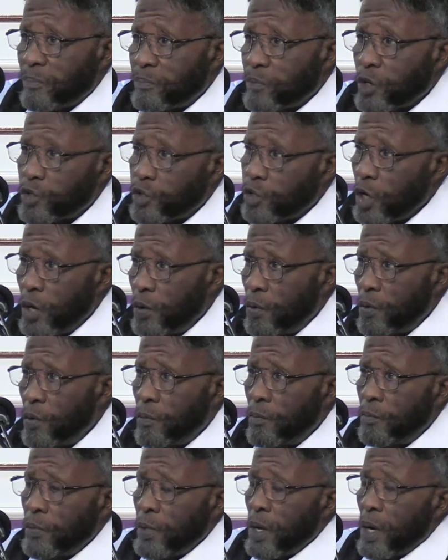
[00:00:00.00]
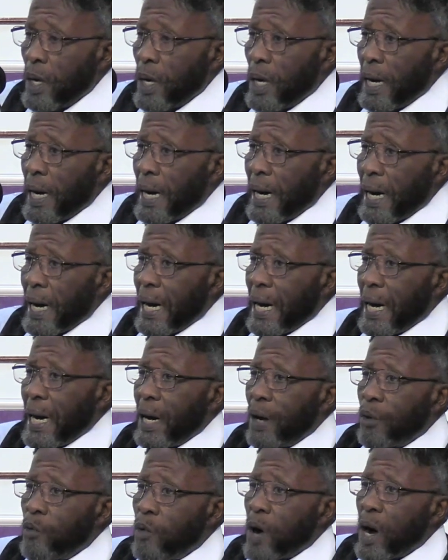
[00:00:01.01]
chapter 2
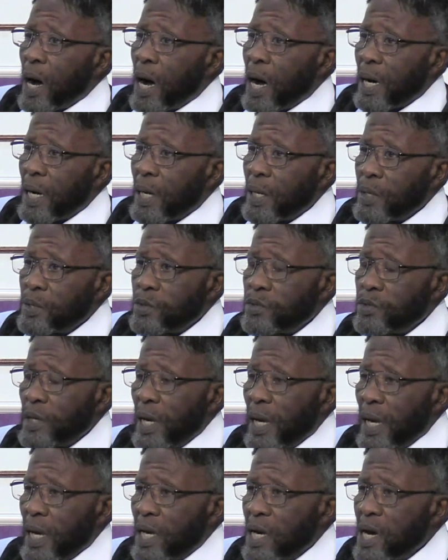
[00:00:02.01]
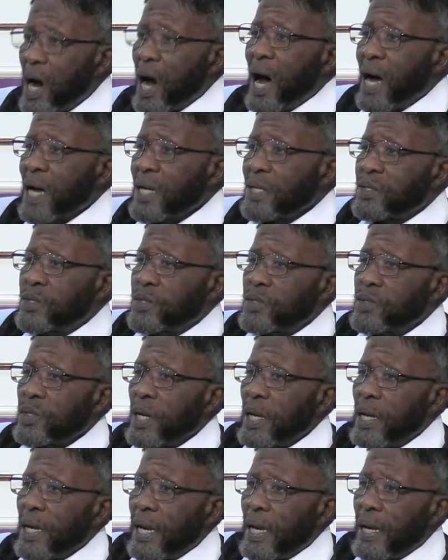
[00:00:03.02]
uh, was
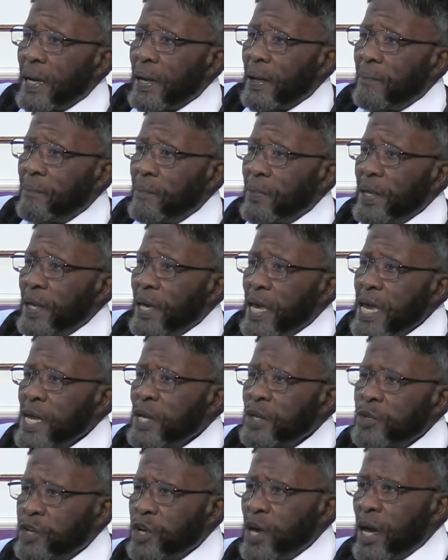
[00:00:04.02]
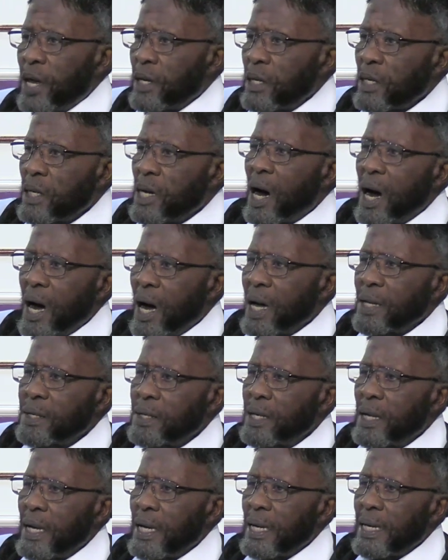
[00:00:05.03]
God's intent,
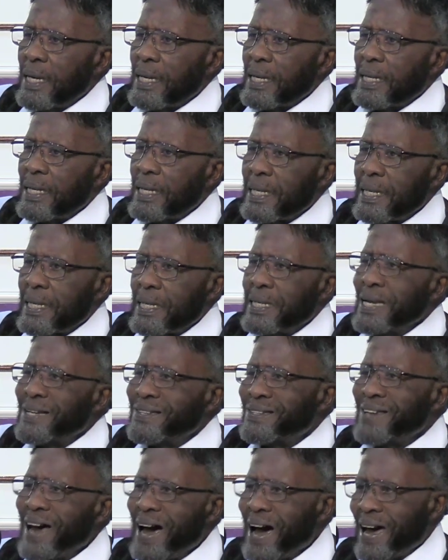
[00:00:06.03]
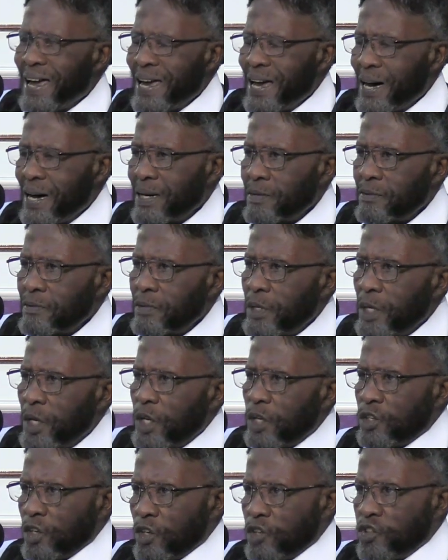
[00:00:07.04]
God's desire
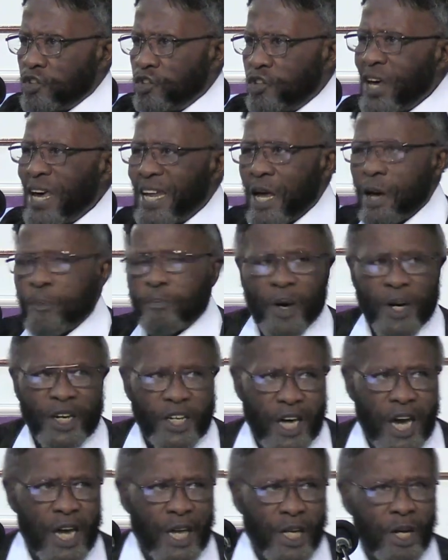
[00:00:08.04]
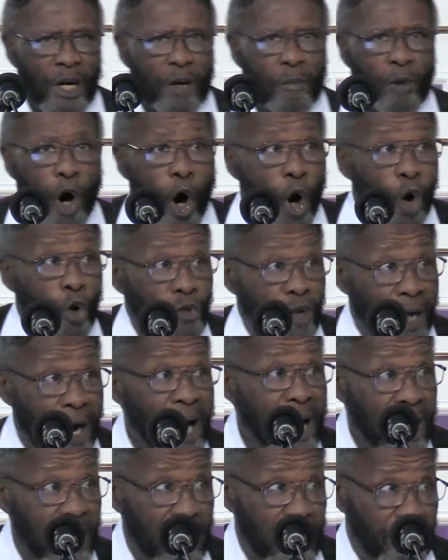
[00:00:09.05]
to set up a kingdom on
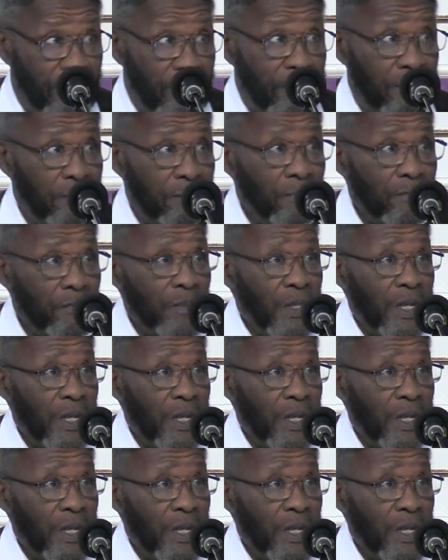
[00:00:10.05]
earth